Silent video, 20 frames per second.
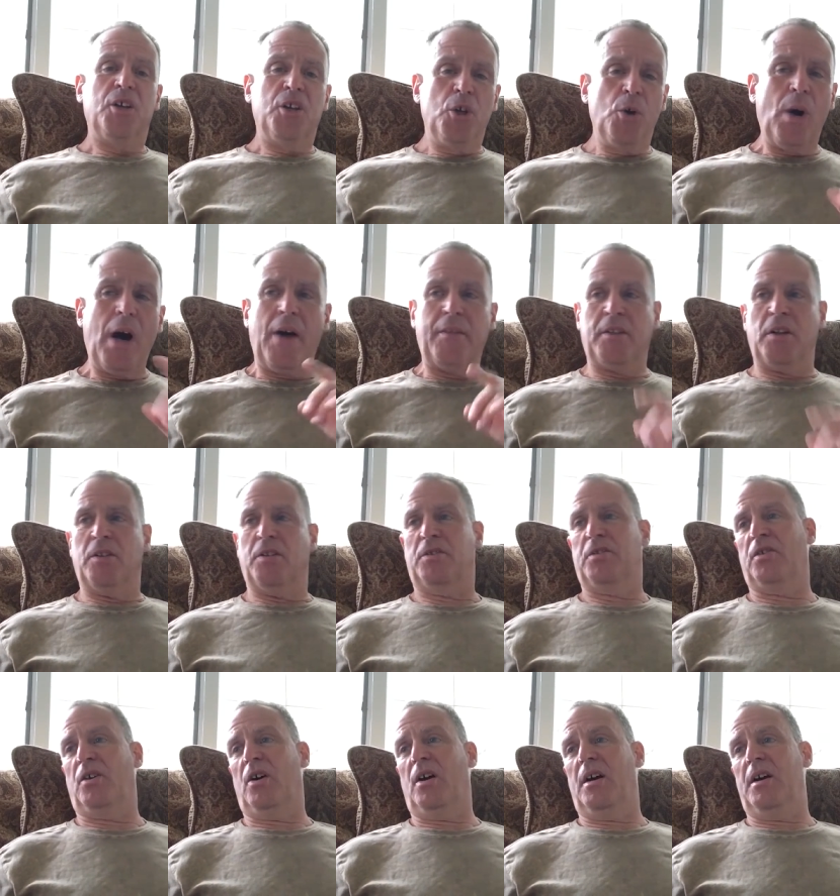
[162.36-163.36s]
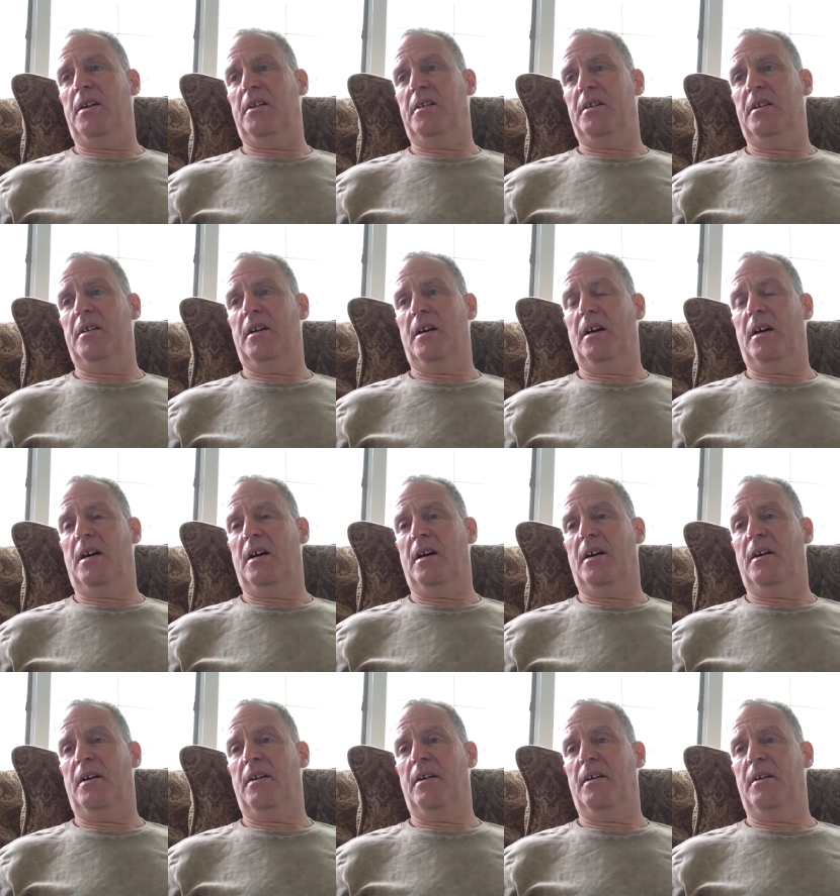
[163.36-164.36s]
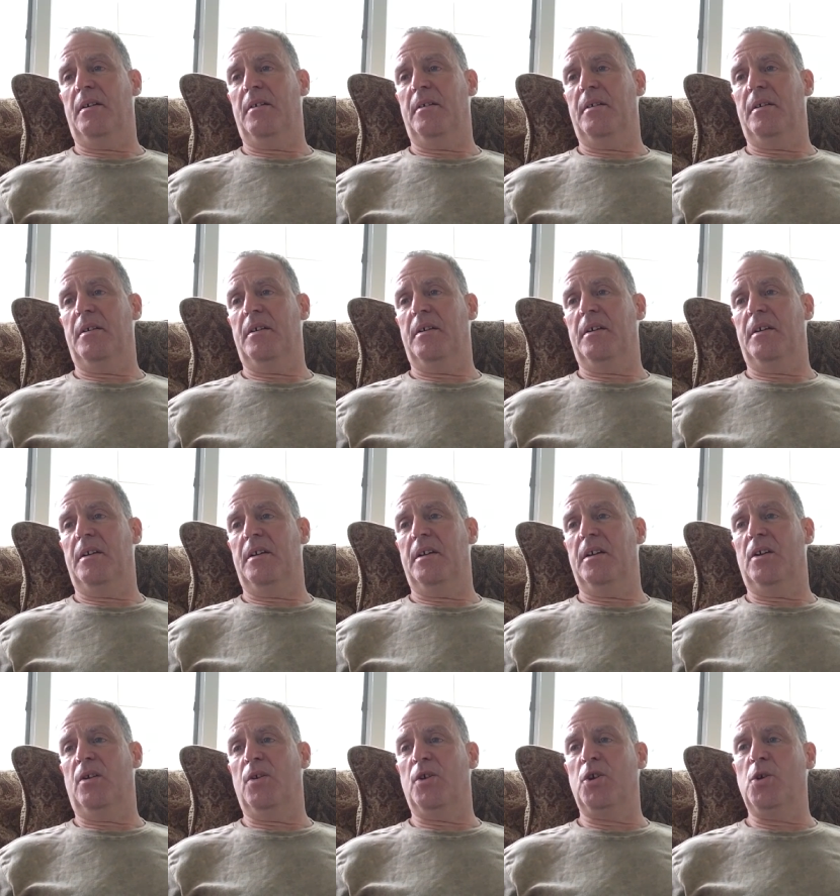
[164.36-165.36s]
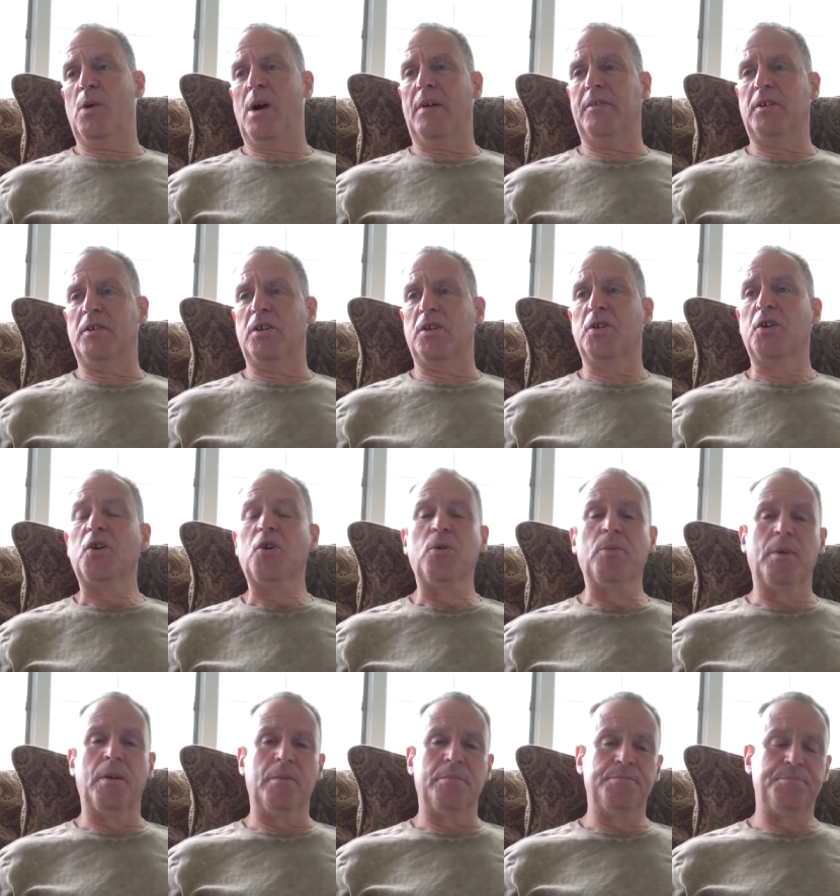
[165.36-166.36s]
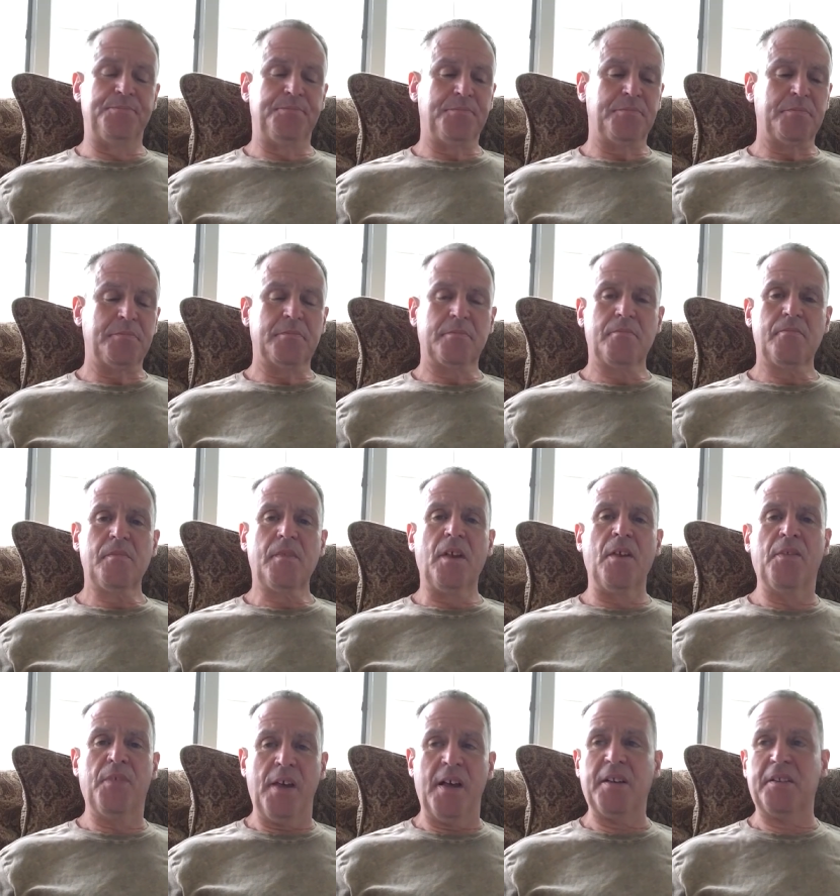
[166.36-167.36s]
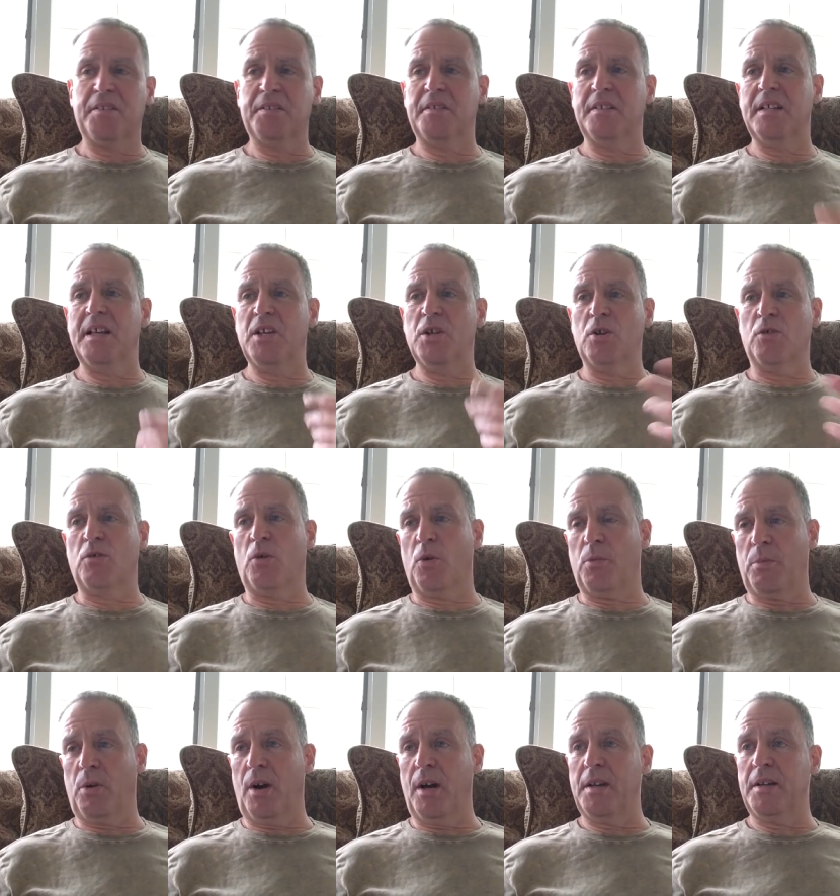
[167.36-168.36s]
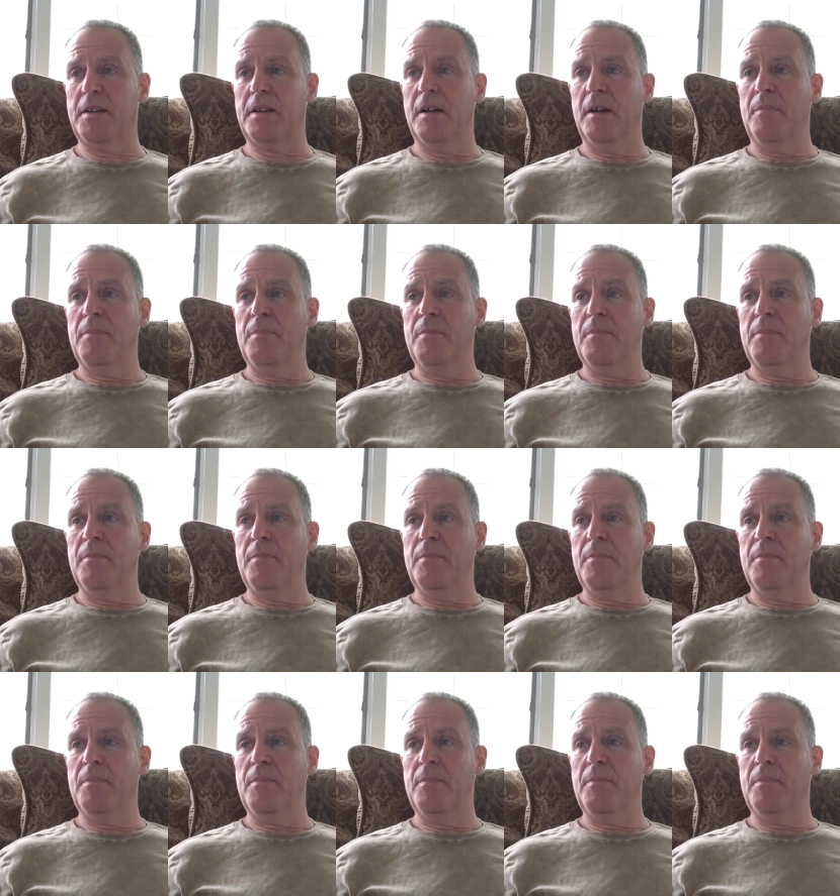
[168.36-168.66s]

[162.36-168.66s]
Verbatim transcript: you have to decide. Uh, you know, you have to determine this in your own mind.